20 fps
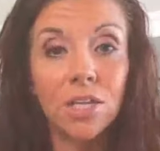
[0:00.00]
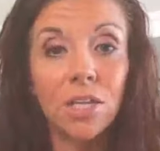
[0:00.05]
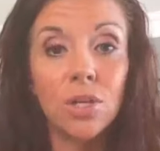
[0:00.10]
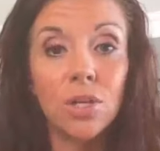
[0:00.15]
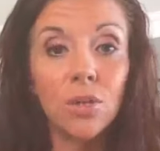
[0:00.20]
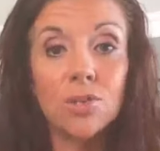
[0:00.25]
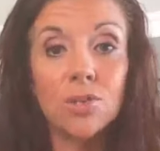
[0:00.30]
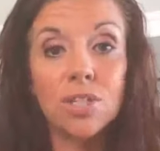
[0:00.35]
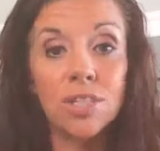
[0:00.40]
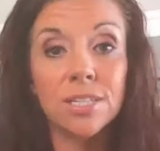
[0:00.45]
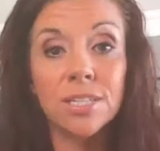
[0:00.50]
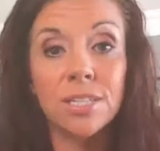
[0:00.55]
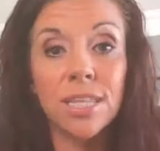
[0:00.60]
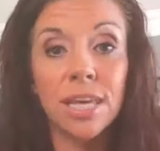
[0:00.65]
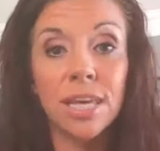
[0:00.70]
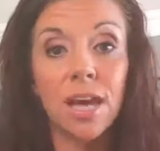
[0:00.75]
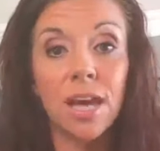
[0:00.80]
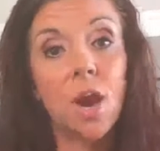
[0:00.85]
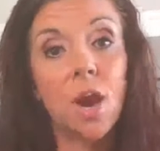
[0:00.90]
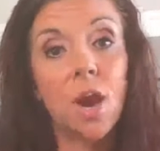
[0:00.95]
You just
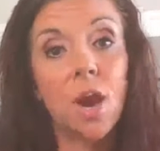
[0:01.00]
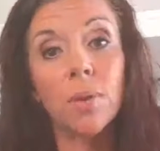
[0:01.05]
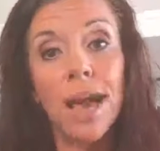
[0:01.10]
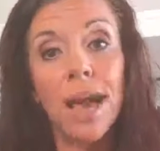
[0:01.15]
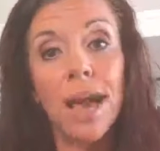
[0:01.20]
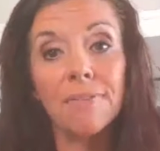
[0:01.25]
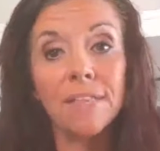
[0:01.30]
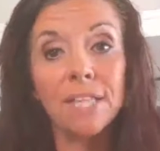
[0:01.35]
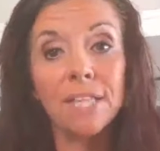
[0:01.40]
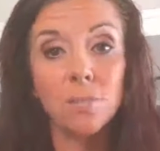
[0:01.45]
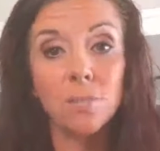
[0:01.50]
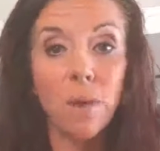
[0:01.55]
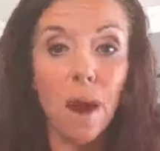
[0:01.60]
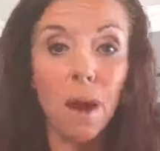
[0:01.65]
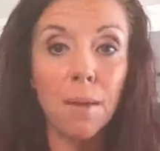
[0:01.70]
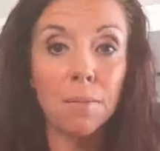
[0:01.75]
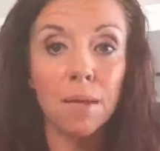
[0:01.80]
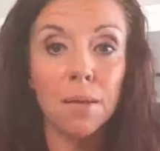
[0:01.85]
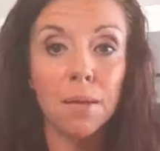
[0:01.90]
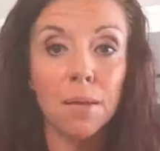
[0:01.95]
think, oh, well, I have these
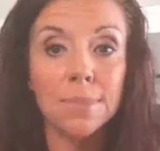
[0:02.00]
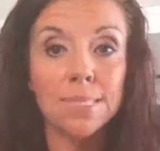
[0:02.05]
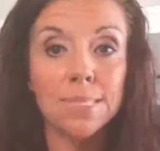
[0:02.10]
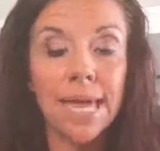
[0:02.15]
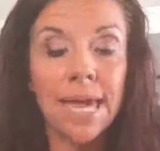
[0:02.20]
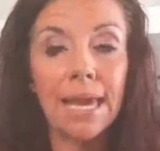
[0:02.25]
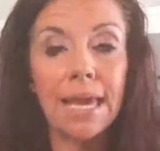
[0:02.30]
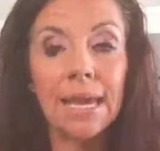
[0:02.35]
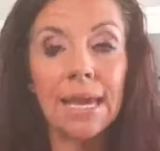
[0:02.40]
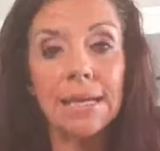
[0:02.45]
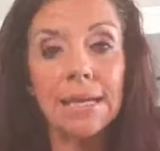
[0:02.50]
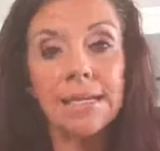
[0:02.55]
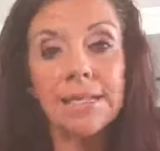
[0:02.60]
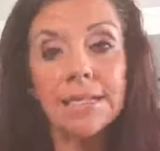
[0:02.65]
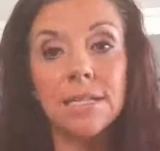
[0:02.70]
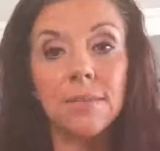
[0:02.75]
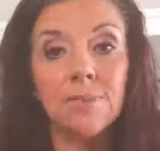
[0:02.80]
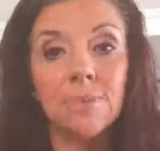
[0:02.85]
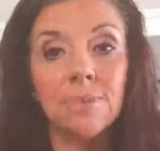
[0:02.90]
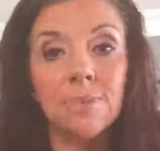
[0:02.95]
problems,
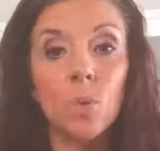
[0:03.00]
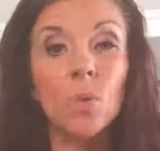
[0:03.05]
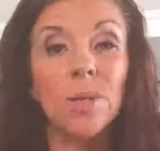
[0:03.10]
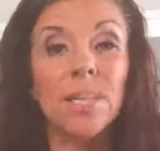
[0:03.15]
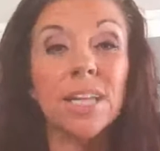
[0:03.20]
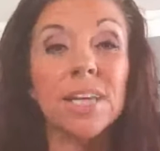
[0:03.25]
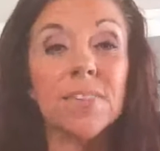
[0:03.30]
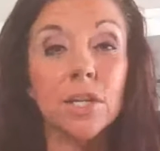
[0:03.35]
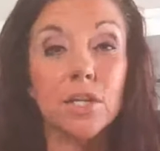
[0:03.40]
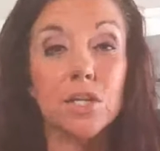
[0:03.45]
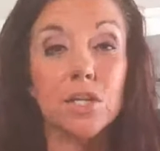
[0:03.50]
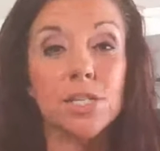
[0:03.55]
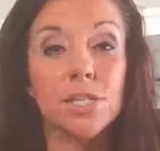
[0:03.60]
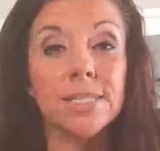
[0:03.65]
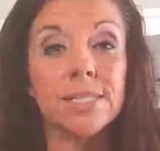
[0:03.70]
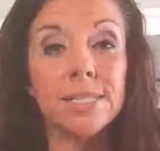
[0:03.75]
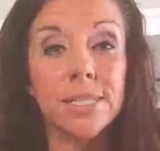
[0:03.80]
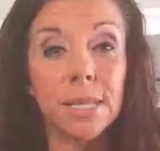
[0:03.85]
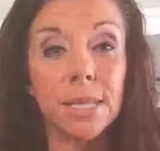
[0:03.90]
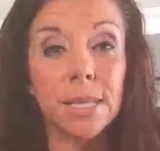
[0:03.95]
and really they're
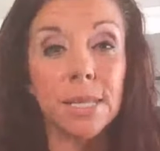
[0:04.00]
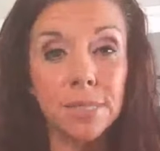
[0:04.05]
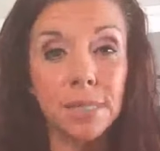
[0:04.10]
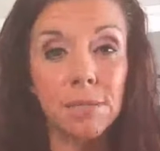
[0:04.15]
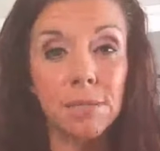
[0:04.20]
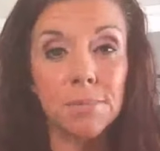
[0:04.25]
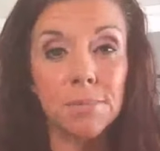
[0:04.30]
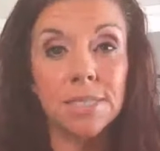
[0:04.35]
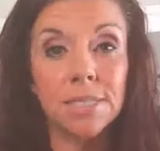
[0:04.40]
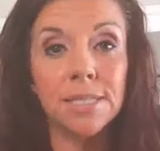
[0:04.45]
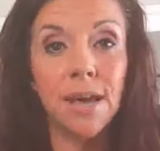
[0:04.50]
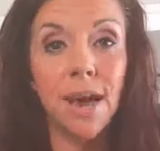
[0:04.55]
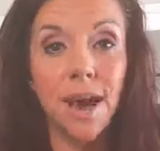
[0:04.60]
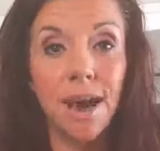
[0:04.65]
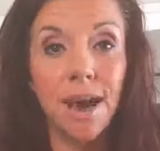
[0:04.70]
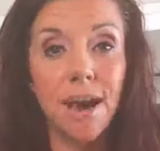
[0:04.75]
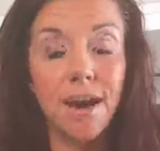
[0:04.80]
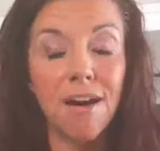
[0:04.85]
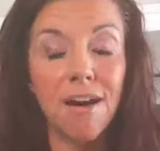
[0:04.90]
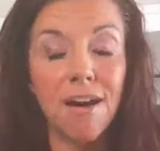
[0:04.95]
just symptoms
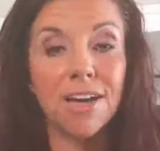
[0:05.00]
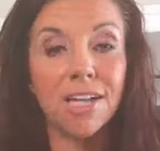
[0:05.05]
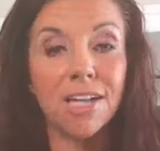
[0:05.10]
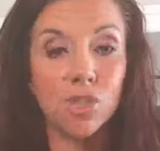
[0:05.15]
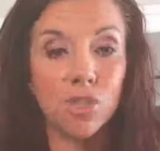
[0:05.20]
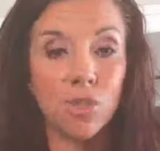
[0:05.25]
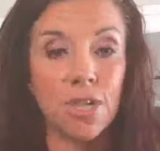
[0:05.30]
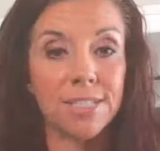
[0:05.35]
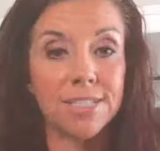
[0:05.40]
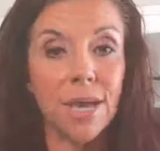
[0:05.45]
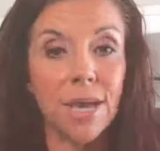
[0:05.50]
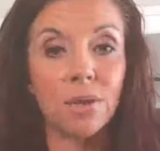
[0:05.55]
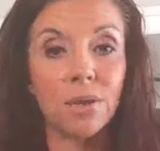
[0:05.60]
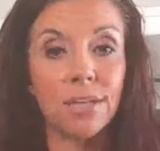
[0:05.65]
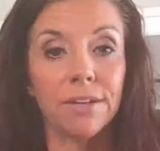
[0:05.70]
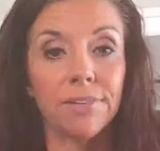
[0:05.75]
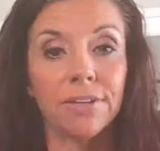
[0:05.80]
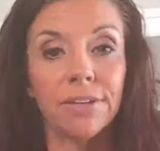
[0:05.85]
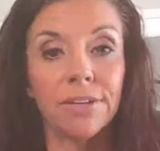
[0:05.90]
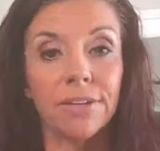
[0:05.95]
of a stressed out
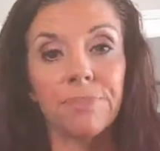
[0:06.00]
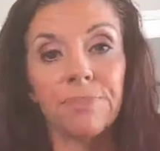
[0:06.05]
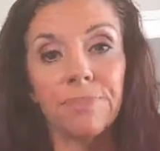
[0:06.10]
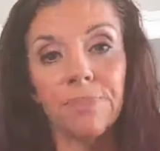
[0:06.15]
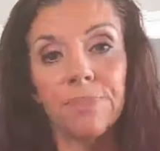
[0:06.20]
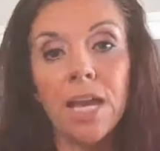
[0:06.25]
liver.